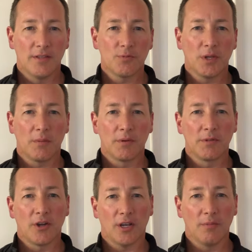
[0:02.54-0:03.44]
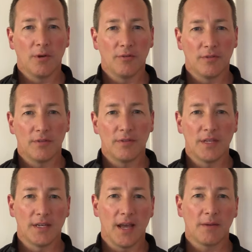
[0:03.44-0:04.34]
This week I'm going to be talking about
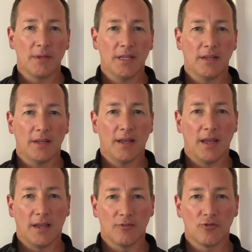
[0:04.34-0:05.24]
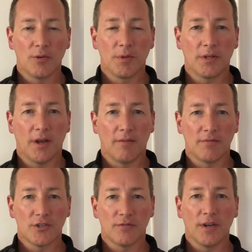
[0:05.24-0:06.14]
the anatomy and treatment
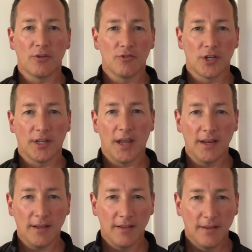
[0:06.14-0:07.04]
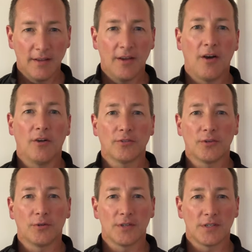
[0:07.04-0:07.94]
of cervicogenic headache, also
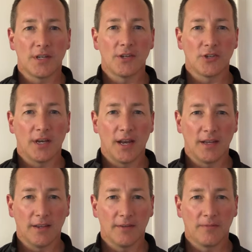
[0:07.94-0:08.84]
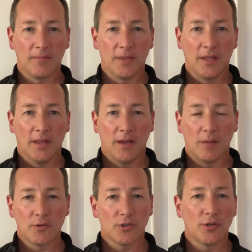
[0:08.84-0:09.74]
known as tension headache.
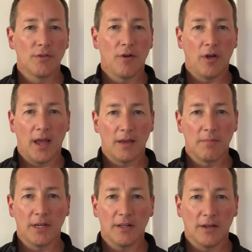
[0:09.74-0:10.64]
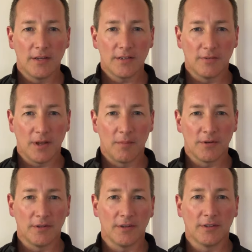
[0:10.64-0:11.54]
I'm sure you've all had many clients that have come
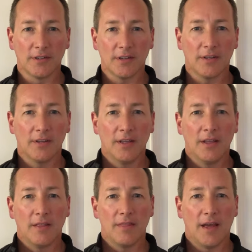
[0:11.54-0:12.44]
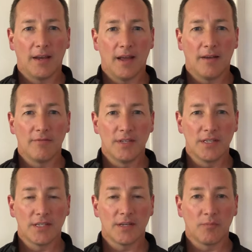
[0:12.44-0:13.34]
into the clinic that have
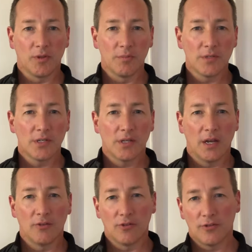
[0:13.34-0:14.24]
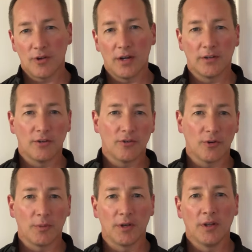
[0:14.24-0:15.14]
these symptoms, and you're just trying to
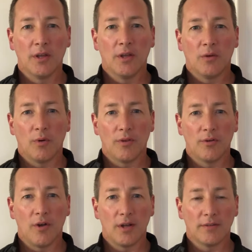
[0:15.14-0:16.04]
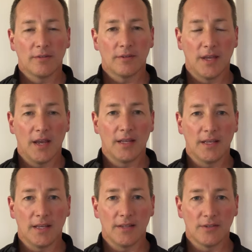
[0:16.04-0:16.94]
determine whether or not the
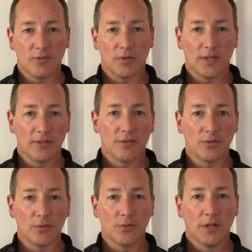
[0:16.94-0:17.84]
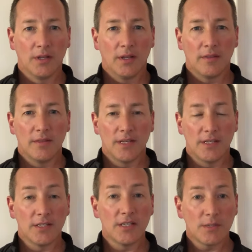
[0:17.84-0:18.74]
headache is related to
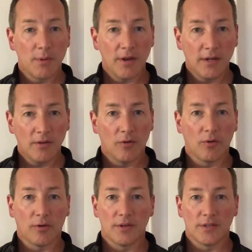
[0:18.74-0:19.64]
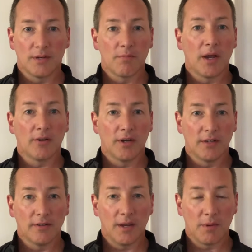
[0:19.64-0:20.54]
the C-spine or is it
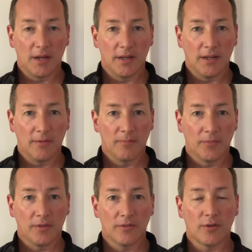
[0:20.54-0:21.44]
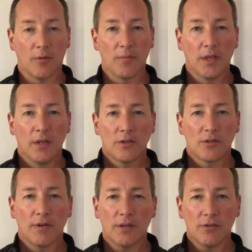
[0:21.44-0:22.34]
migraine type headache. So
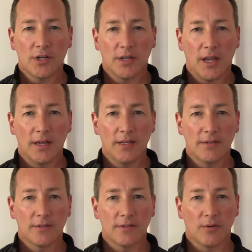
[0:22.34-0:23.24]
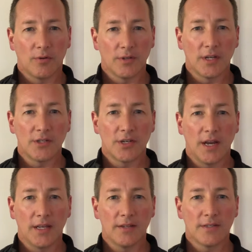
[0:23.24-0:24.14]
cervicogenic headaches or tension
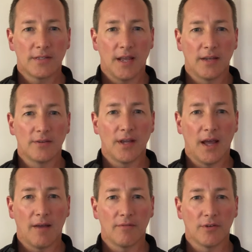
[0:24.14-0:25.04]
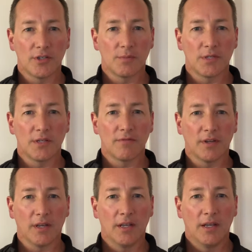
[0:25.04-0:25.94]
headaches tend to have very
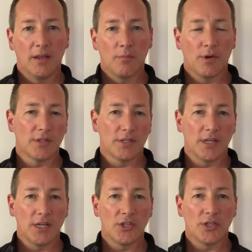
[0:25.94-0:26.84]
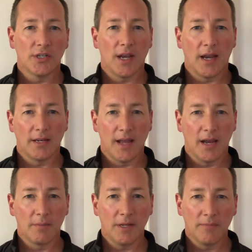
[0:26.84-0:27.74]
specific presentation and
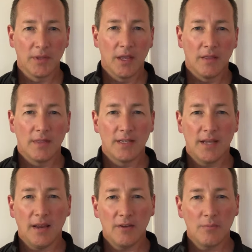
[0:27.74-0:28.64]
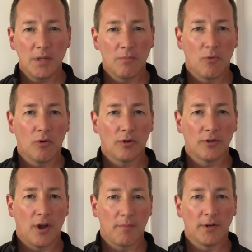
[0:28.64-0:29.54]
anatomy. They tend to be more
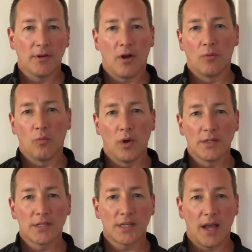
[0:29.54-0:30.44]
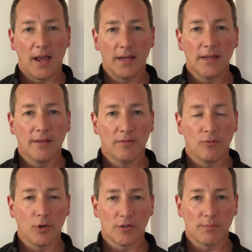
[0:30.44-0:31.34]
dominant on one side,
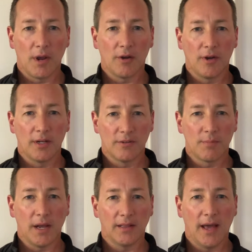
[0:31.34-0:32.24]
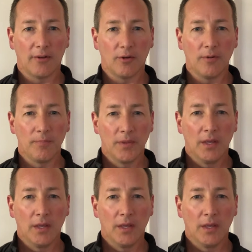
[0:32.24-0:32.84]
whereas a migraine is bilateral.